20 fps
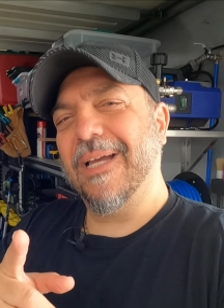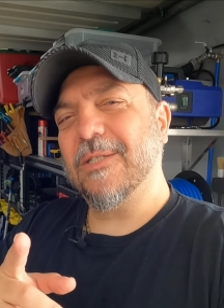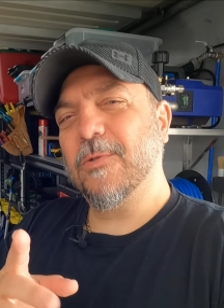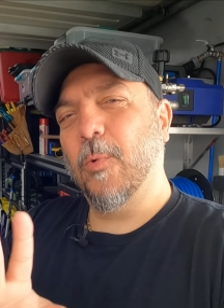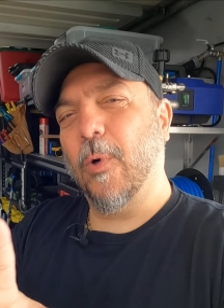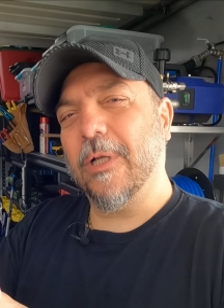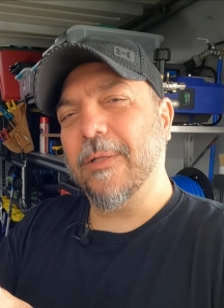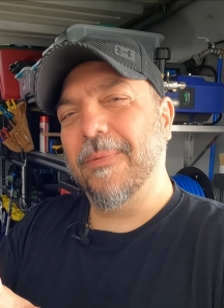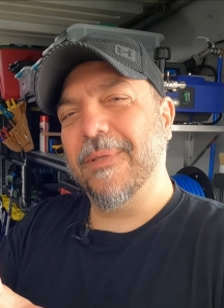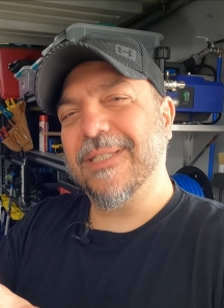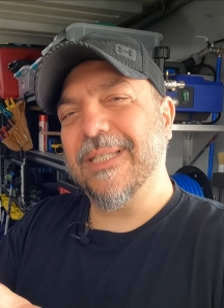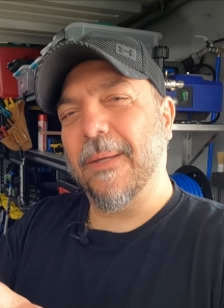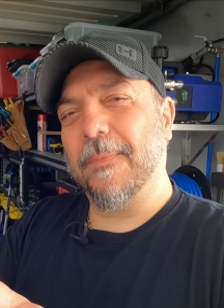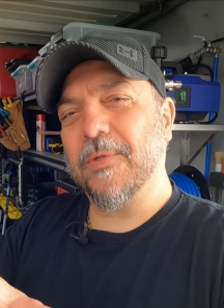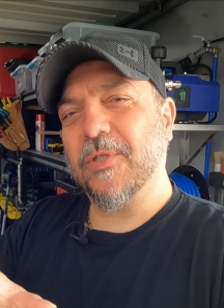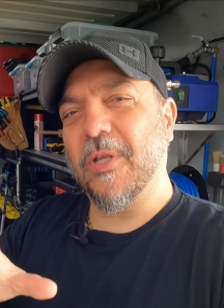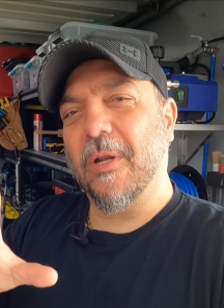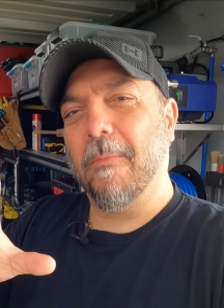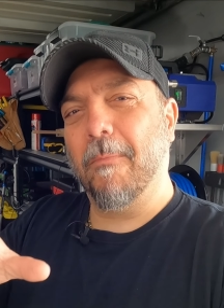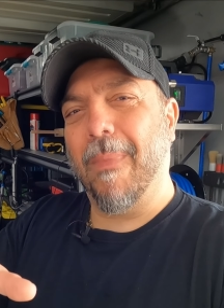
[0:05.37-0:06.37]
guys? Welcome to this
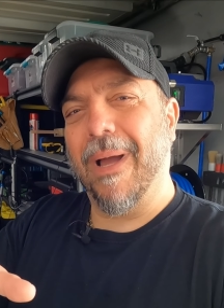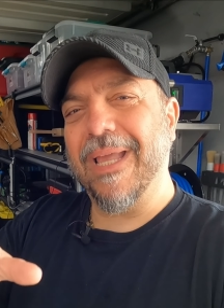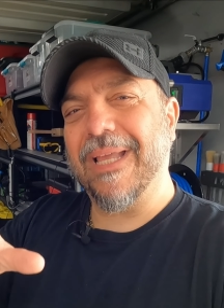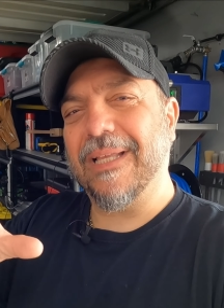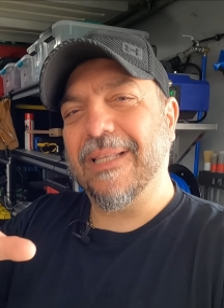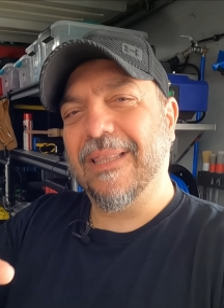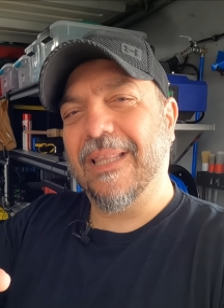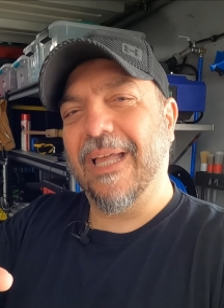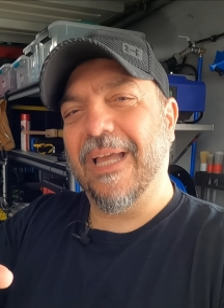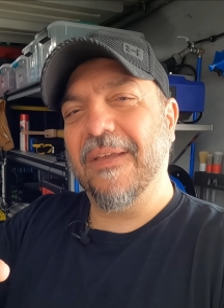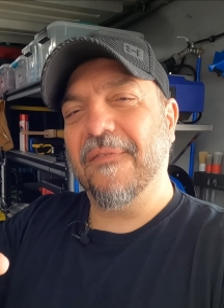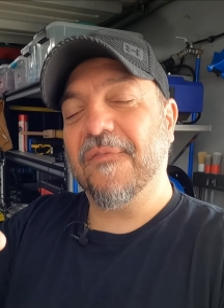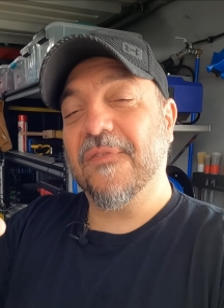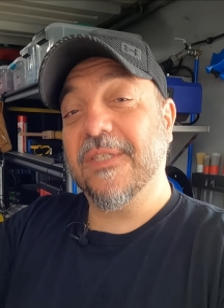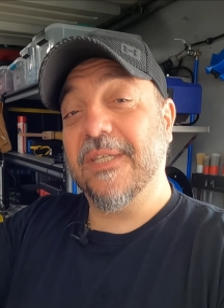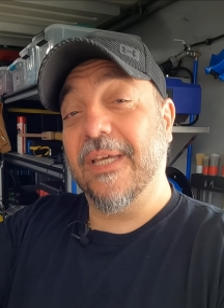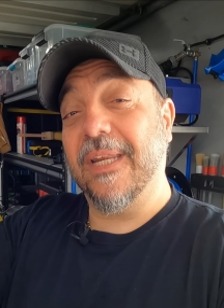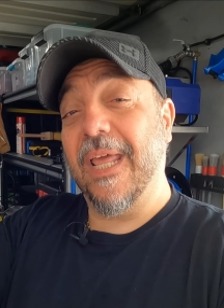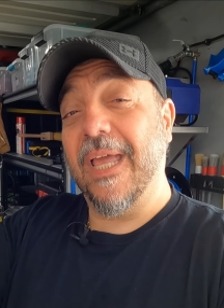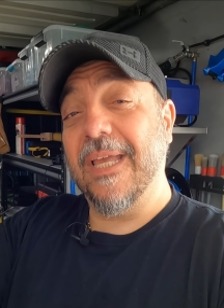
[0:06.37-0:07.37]
episode of Mike Life.
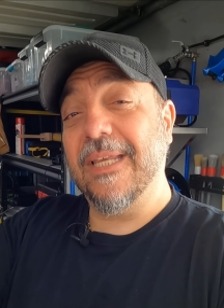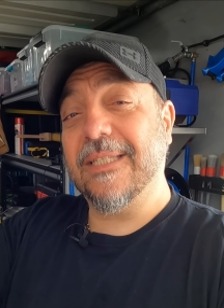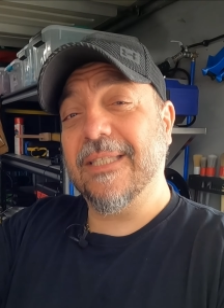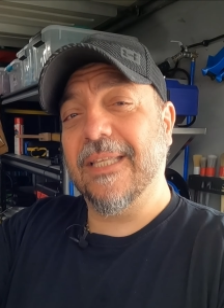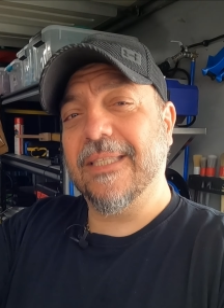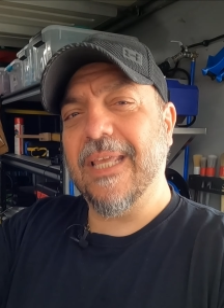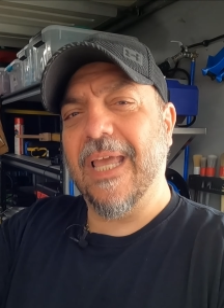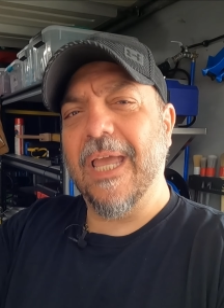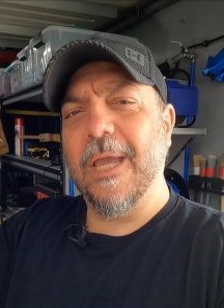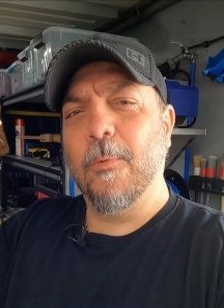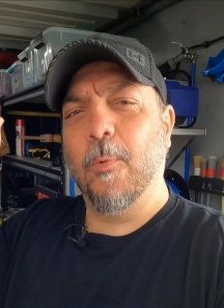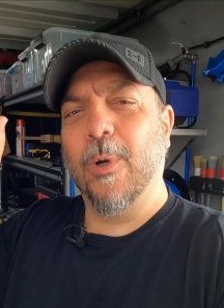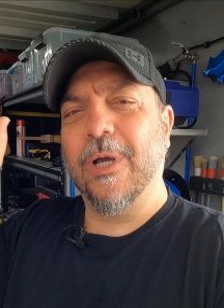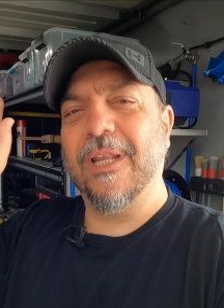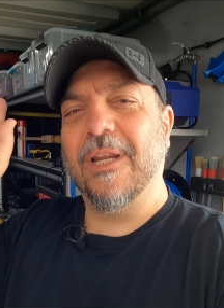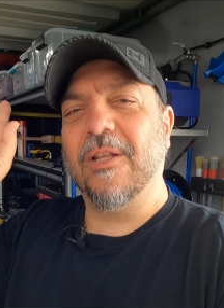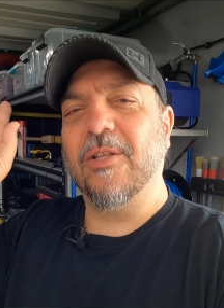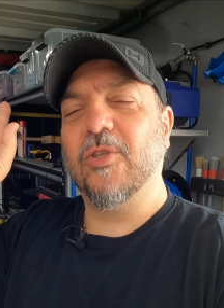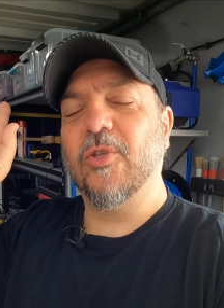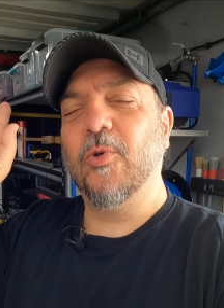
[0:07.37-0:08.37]
Today is the day we're
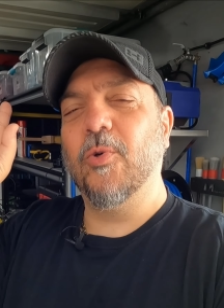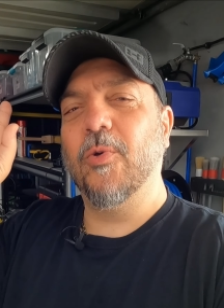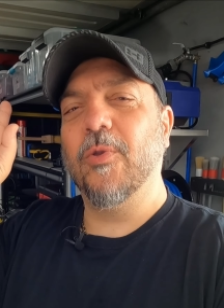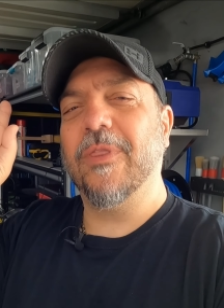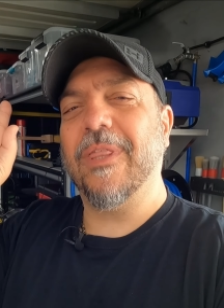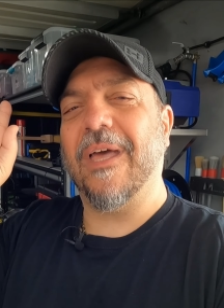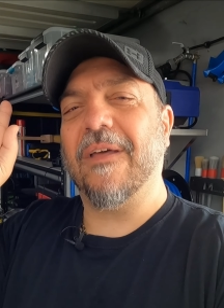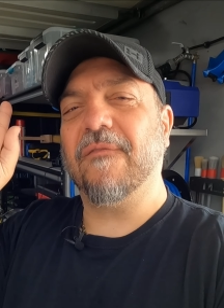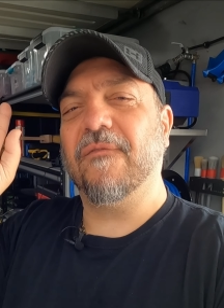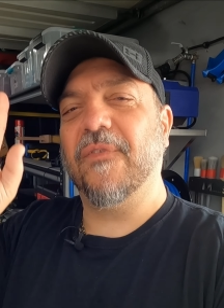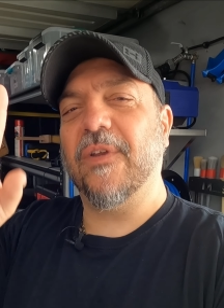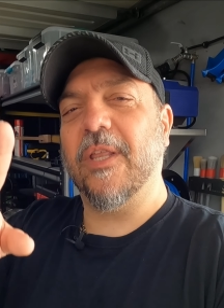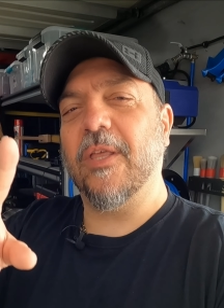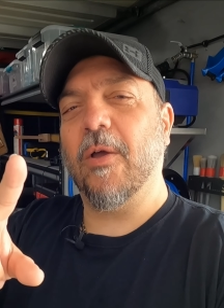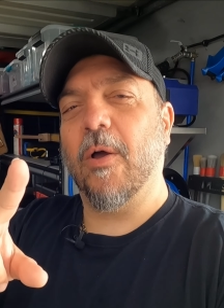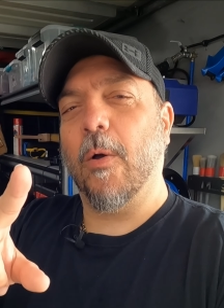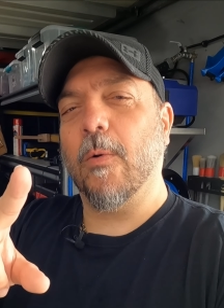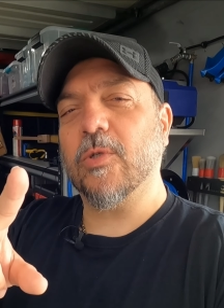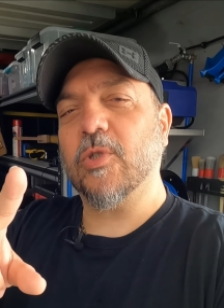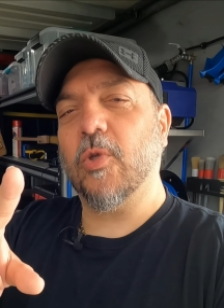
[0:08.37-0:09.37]
gonna do that
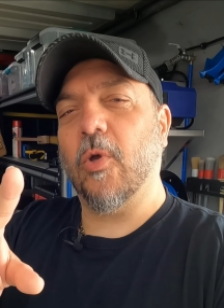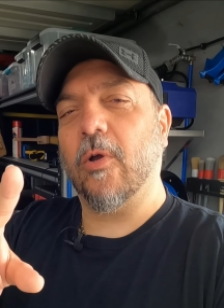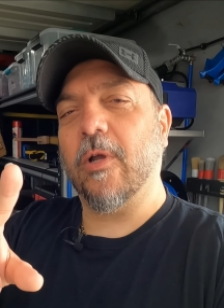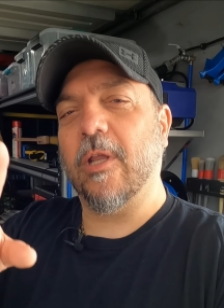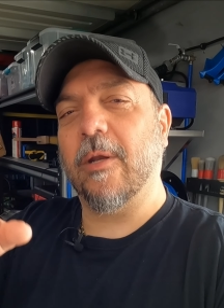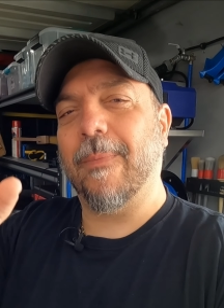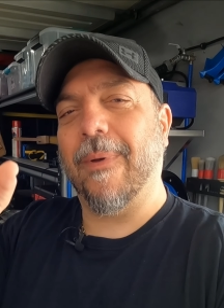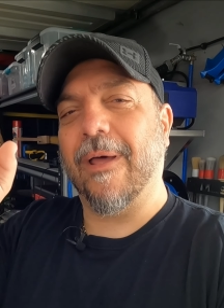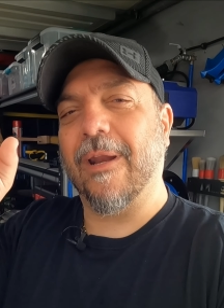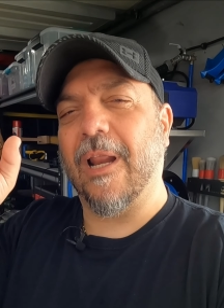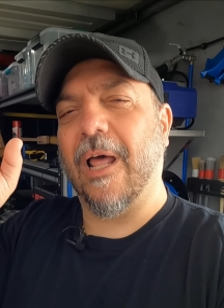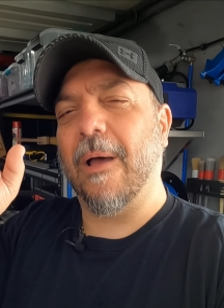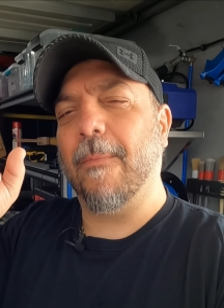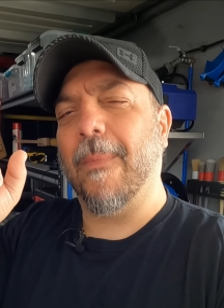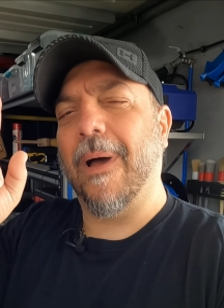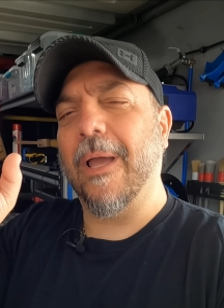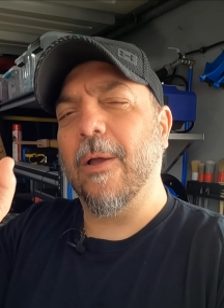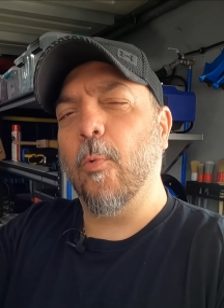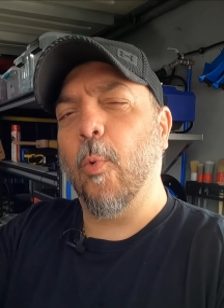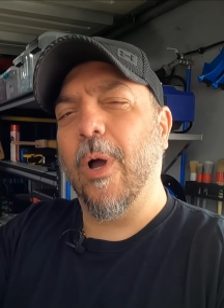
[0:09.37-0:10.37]
video I was talking about on
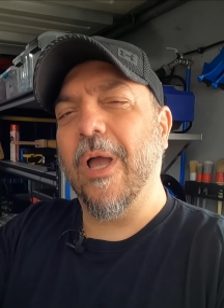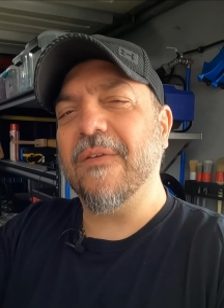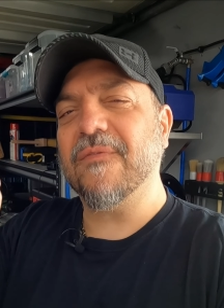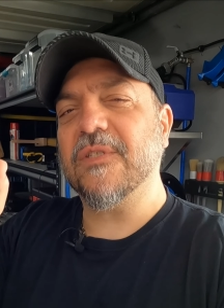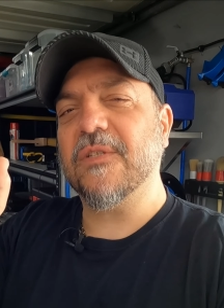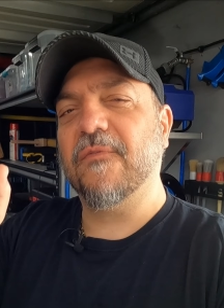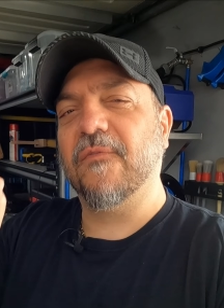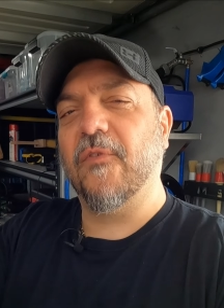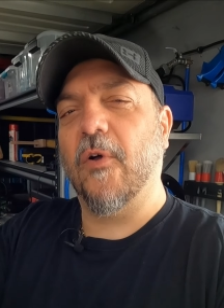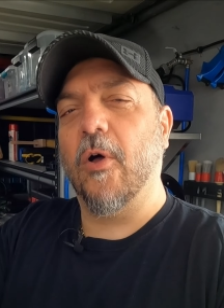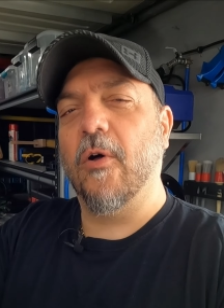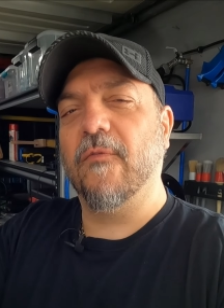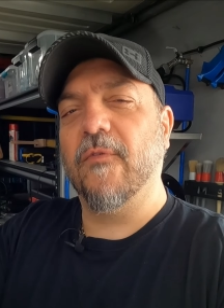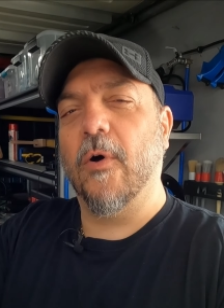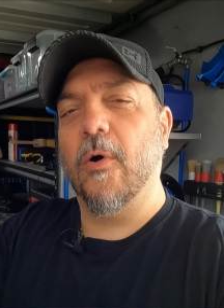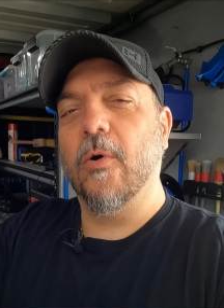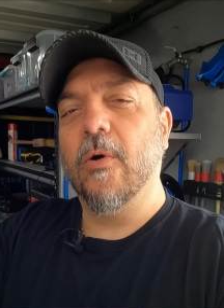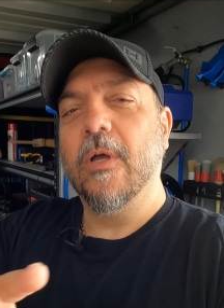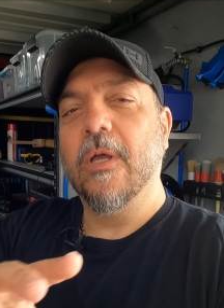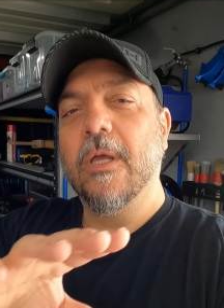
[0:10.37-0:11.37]
my wife's
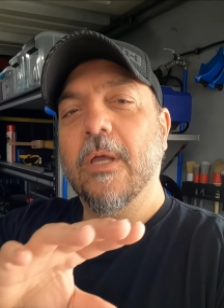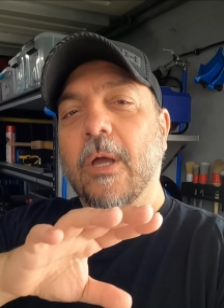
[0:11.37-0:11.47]
Volvo.